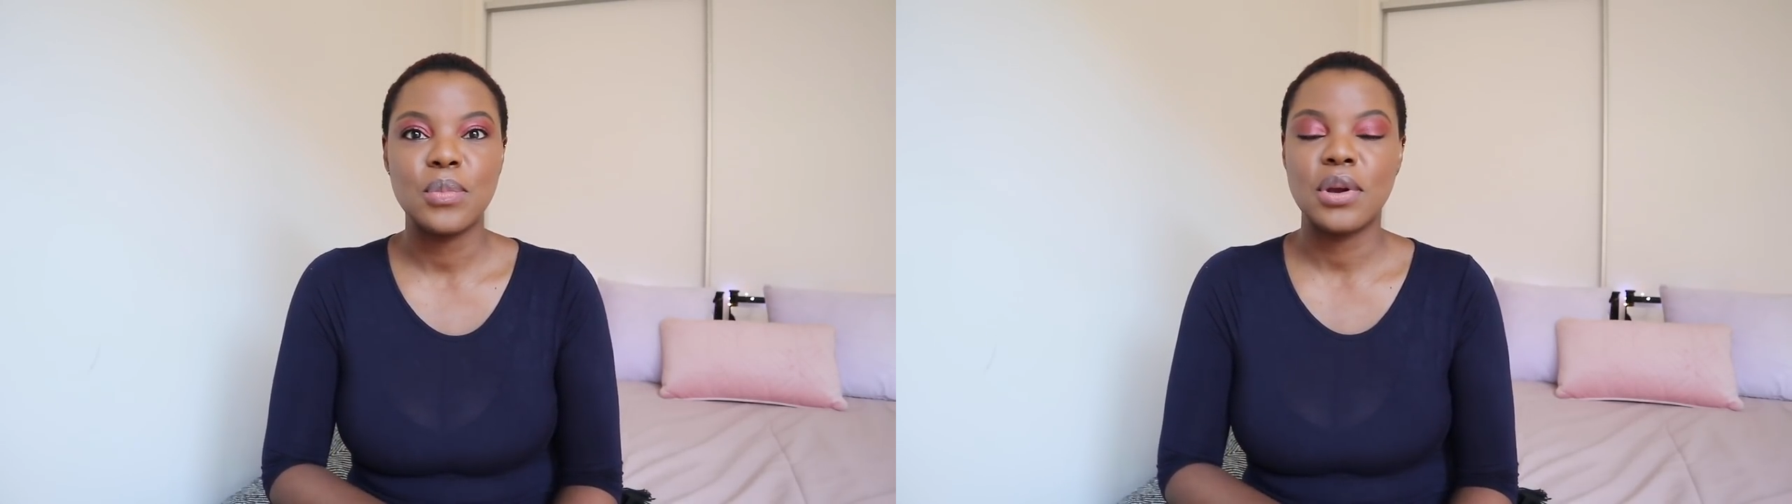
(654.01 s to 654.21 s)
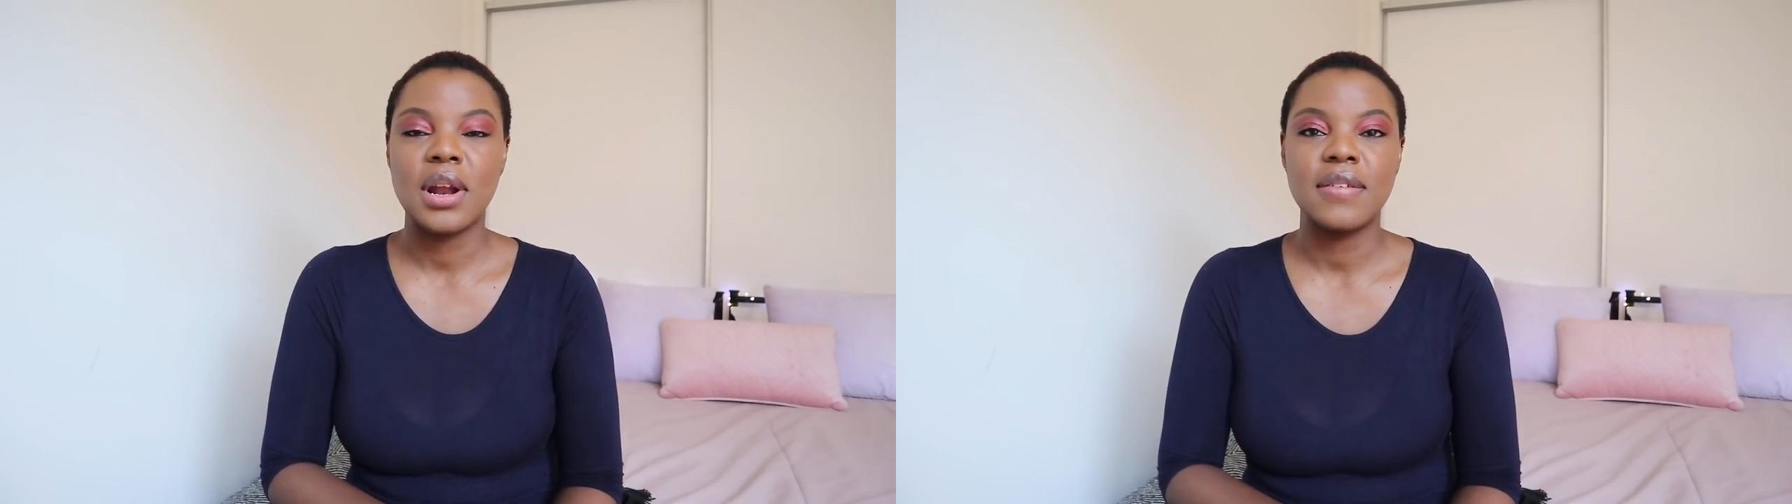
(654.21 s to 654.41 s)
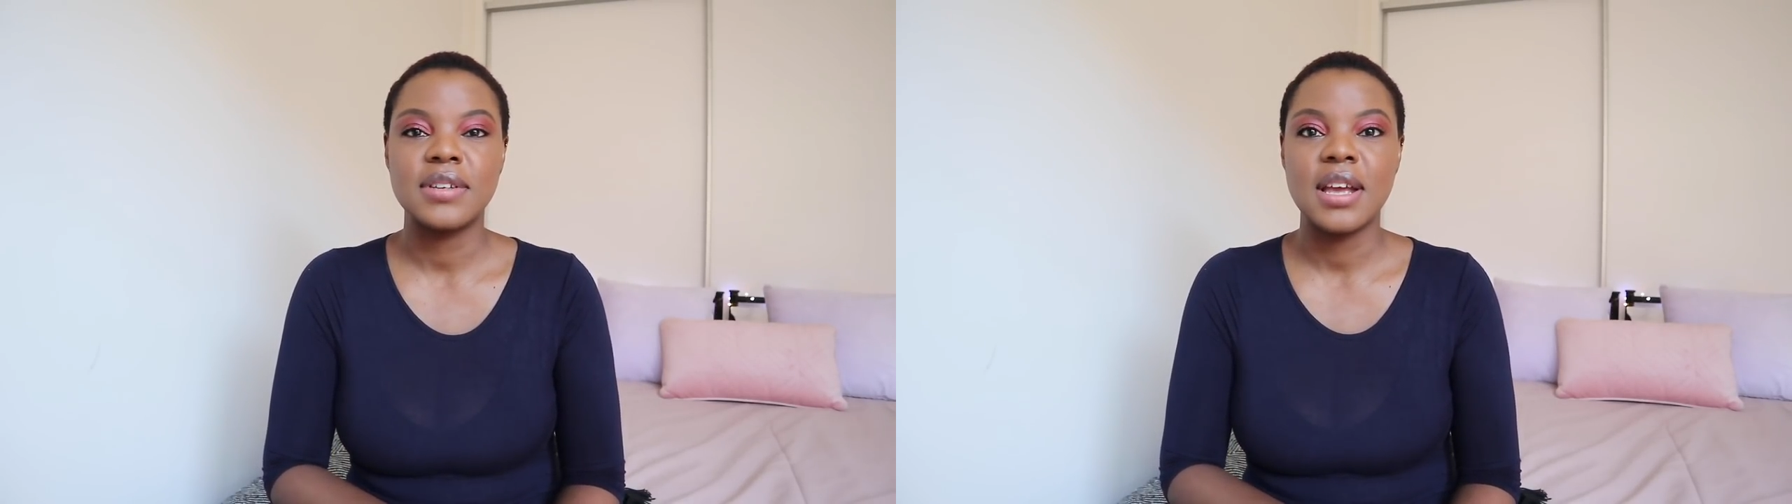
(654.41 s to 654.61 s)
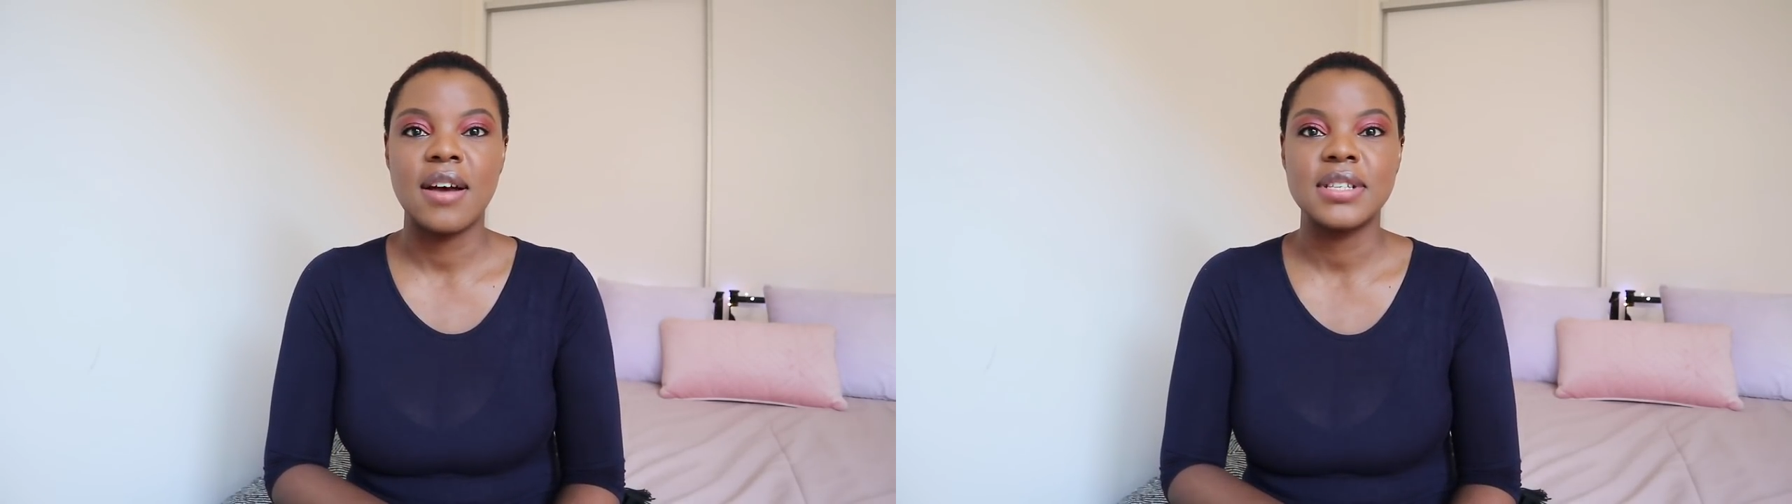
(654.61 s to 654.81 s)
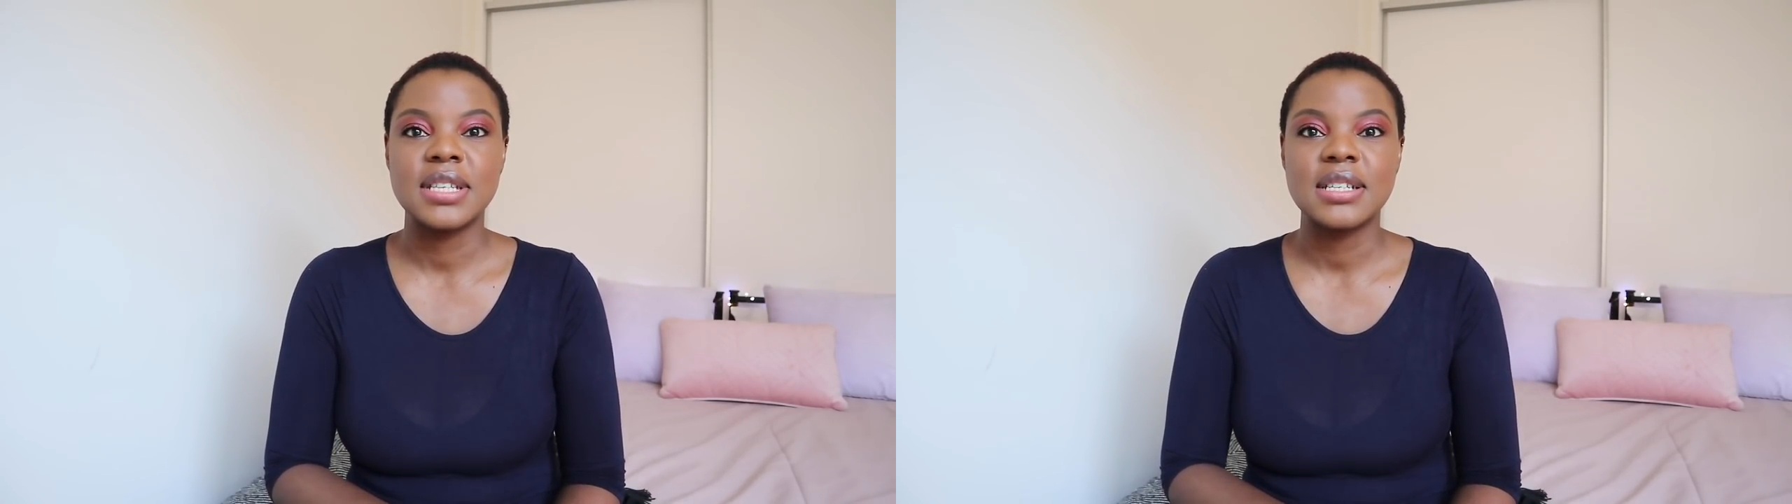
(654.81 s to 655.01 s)
we're going to
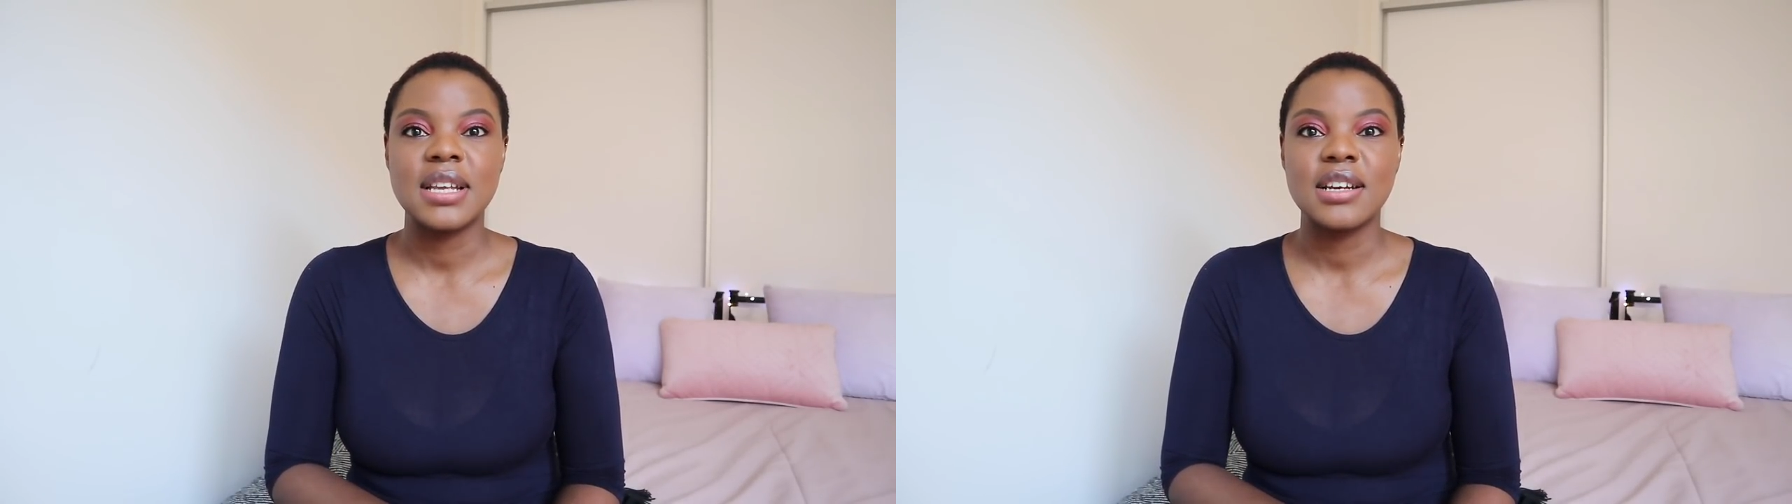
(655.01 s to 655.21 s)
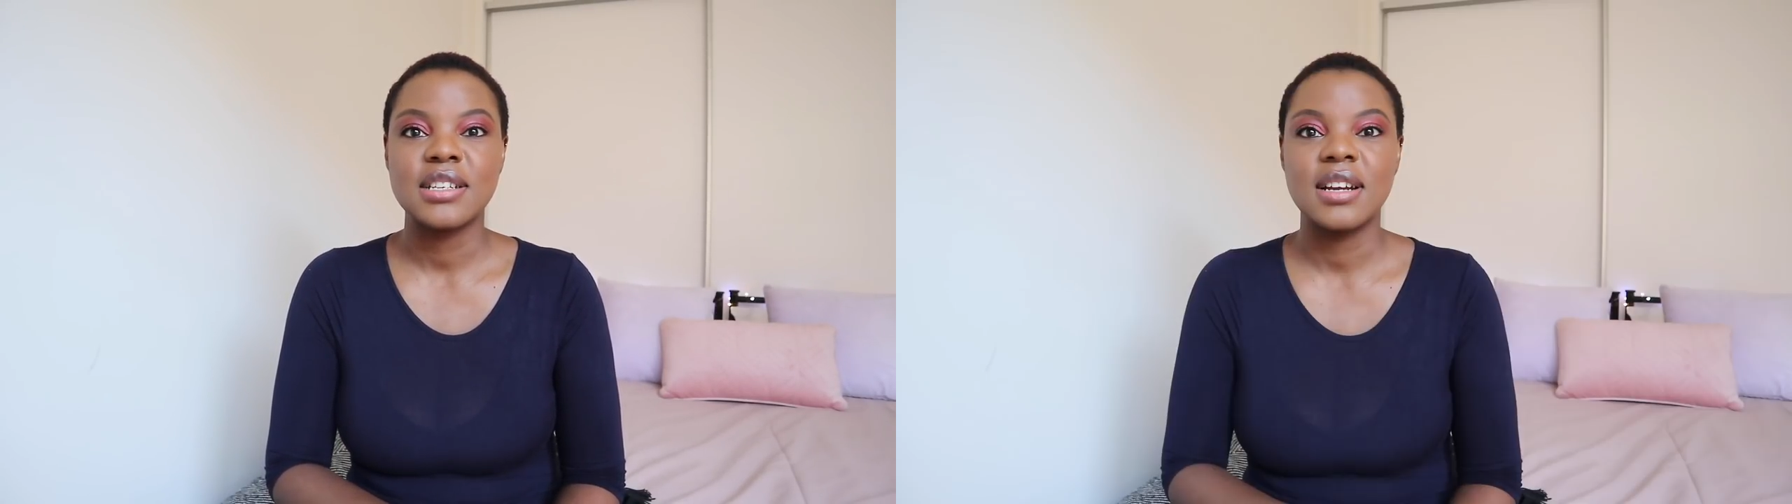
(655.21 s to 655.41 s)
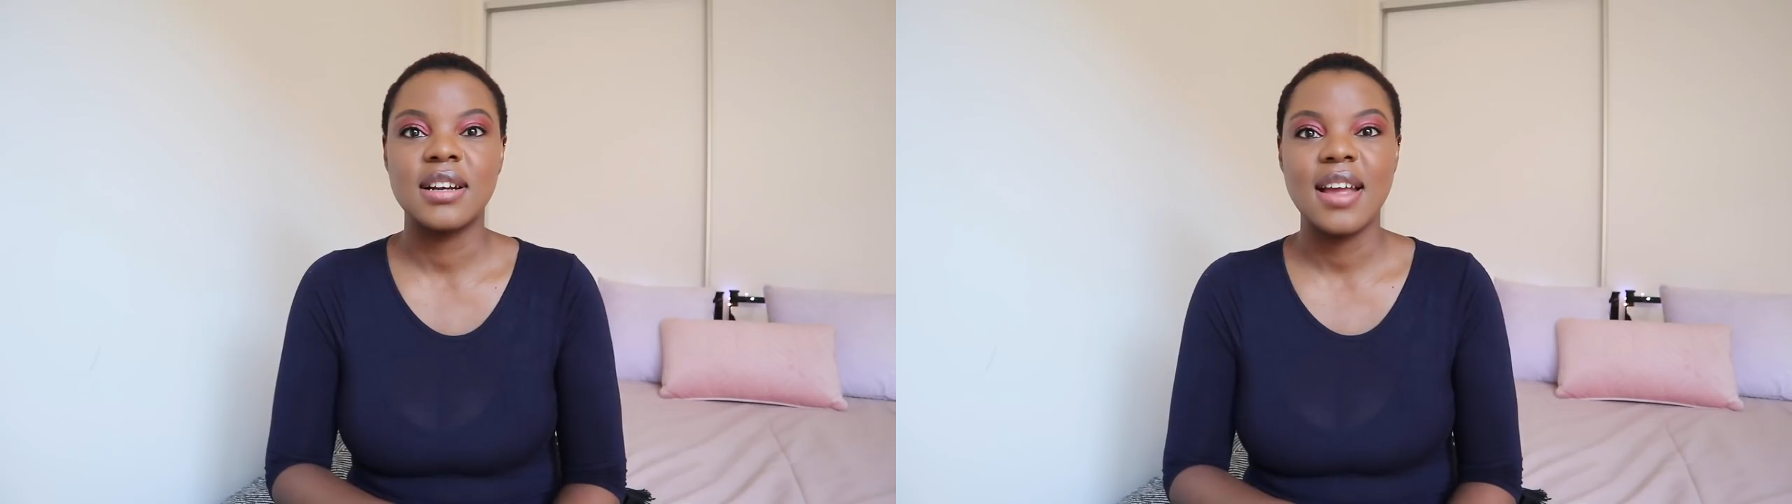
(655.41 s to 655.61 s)
have a C-section.